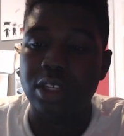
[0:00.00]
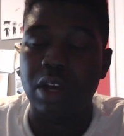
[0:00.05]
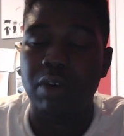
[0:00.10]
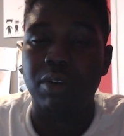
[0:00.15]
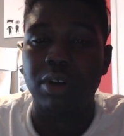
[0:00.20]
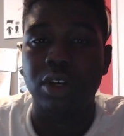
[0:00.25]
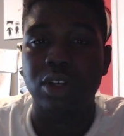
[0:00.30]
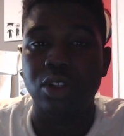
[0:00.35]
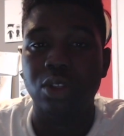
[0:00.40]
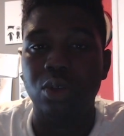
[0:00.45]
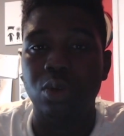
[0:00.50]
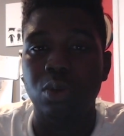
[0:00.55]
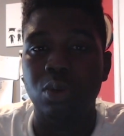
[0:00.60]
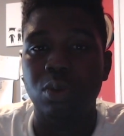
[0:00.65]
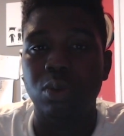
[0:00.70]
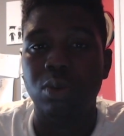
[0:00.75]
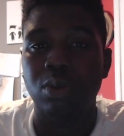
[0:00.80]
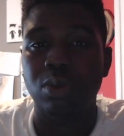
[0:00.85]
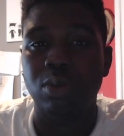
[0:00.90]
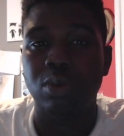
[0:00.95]
I want to
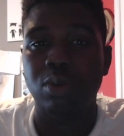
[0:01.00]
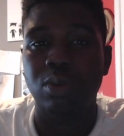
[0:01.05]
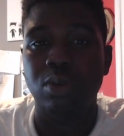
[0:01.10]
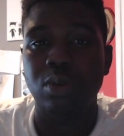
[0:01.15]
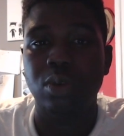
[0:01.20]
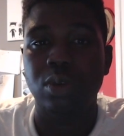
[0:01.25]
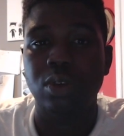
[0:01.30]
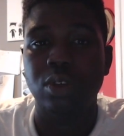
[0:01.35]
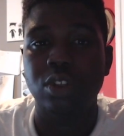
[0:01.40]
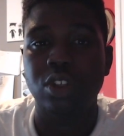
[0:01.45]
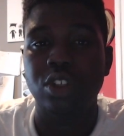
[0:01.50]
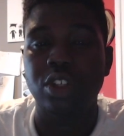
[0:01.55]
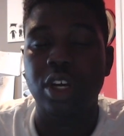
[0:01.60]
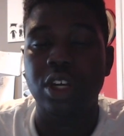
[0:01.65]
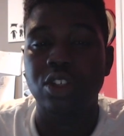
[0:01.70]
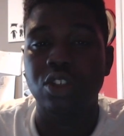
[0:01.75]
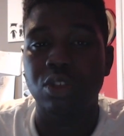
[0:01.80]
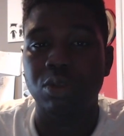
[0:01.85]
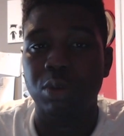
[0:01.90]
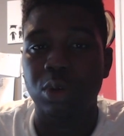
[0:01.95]
do to
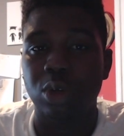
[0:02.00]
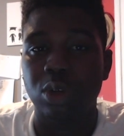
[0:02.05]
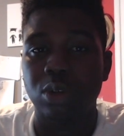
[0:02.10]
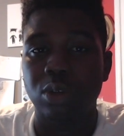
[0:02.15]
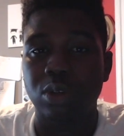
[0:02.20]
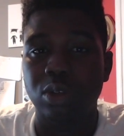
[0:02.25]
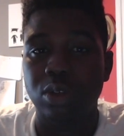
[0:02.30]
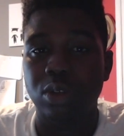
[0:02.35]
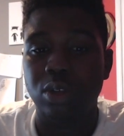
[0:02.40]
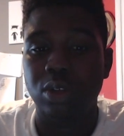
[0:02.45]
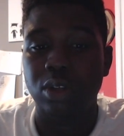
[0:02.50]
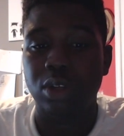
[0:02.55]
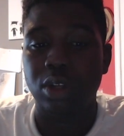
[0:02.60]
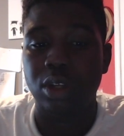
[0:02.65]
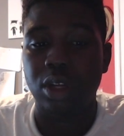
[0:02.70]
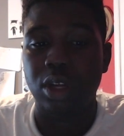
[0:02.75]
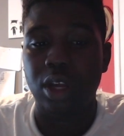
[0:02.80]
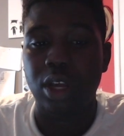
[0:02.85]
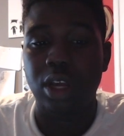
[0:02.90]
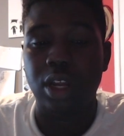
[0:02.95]
change this world.
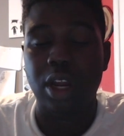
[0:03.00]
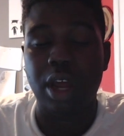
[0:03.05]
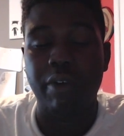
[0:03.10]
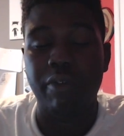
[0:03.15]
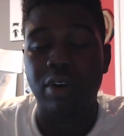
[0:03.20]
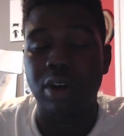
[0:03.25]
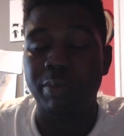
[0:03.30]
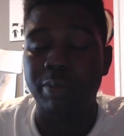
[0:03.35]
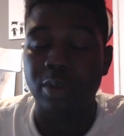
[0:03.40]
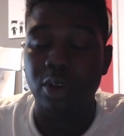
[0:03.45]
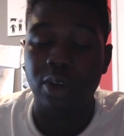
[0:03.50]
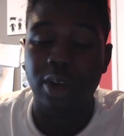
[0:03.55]
And I want you